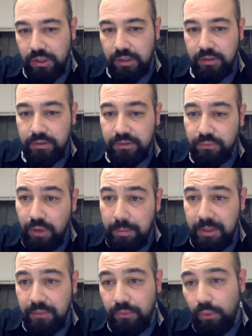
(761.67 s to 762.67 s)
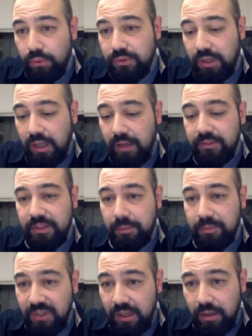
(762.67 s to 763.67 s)
And in swapping, we also have some
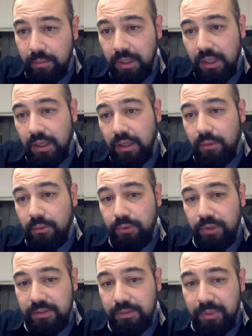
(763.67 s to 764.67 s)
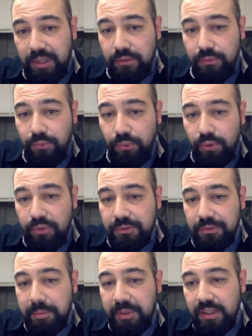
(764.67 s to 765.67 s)
time we spend for
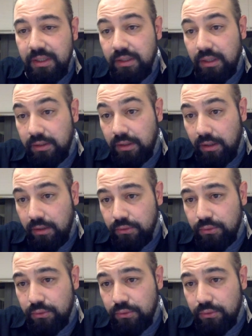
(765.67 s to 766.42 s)
swapping in and out.